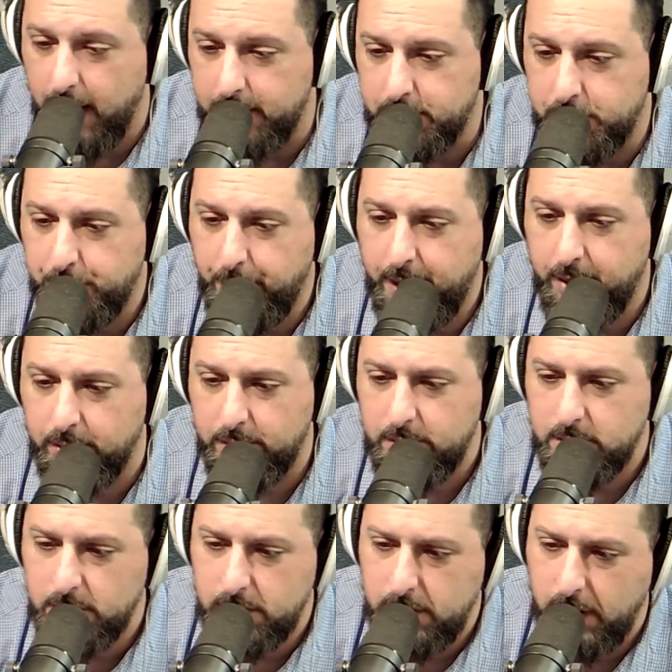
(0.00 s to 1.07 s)
oh, yeah. Spiegel.
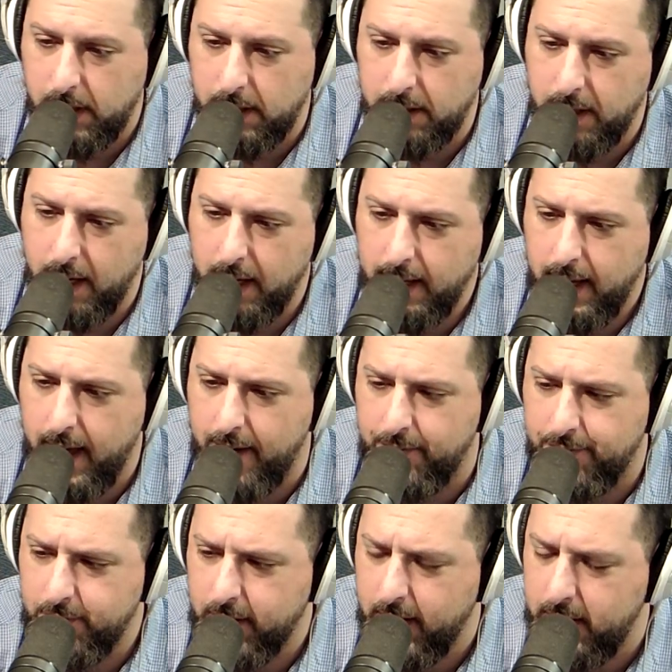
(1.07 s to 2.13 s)
And uh, yeah,
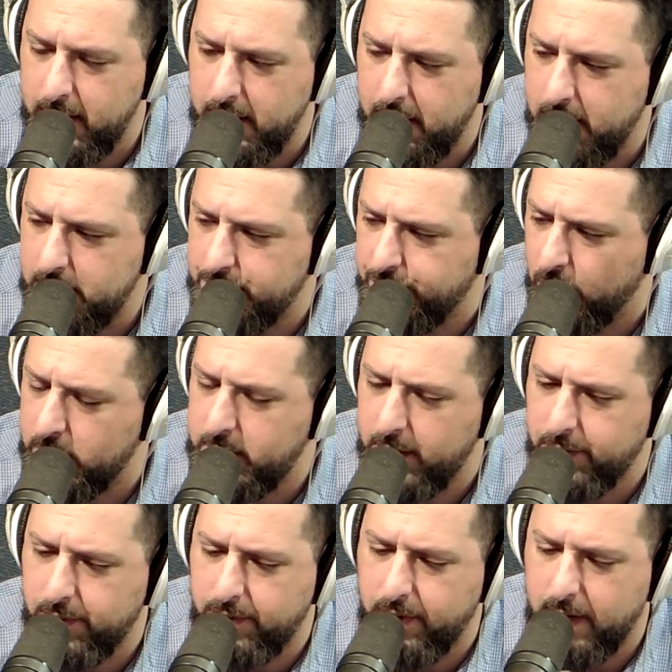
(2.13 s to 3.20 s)
we're getting into this.
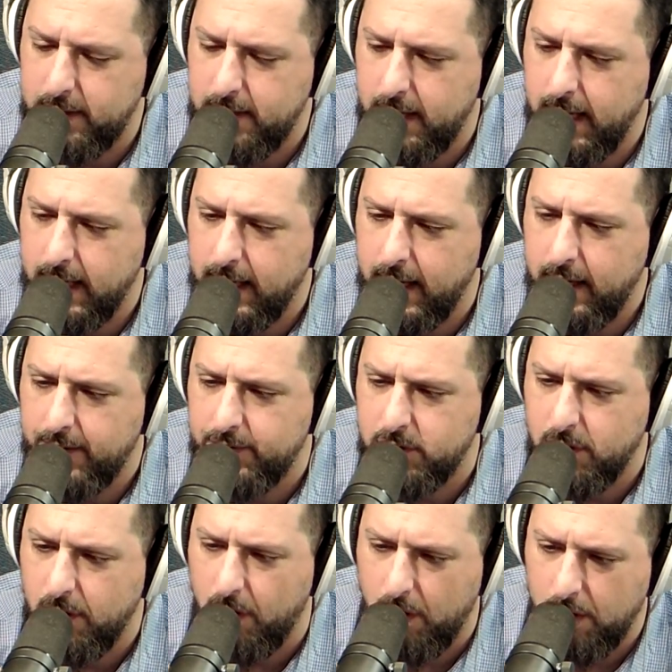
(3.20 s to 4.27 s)
410 1098 Give
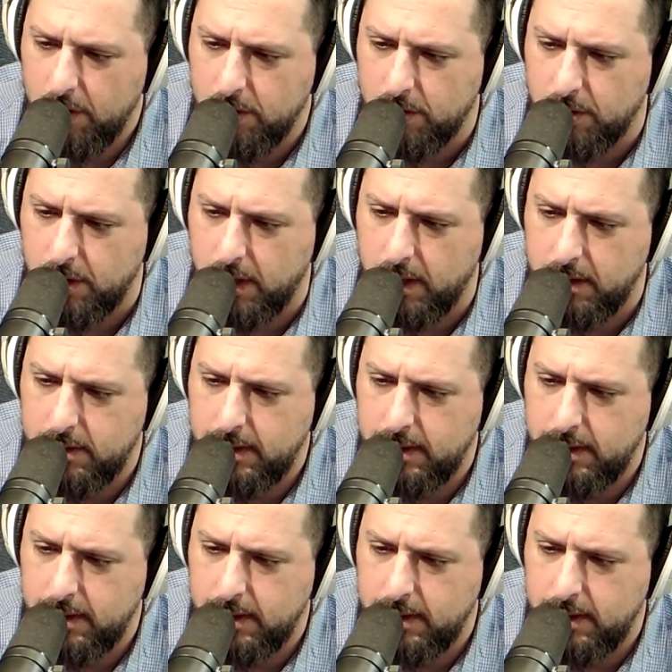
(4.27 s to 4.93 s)
us a call or a